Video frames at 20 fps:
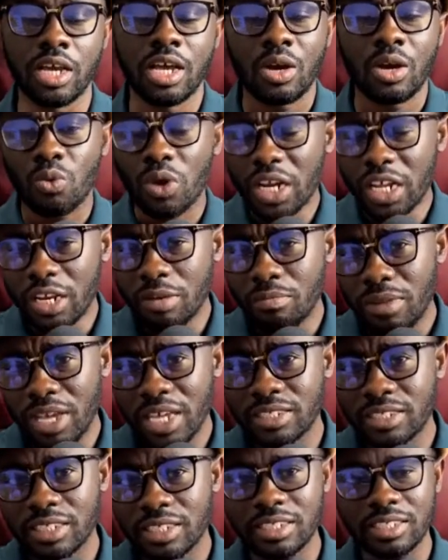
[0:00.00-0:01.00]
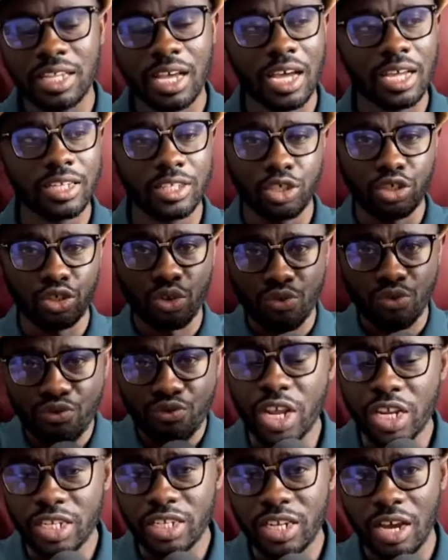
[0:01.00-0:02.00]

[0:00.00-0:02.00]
What it means is that you read the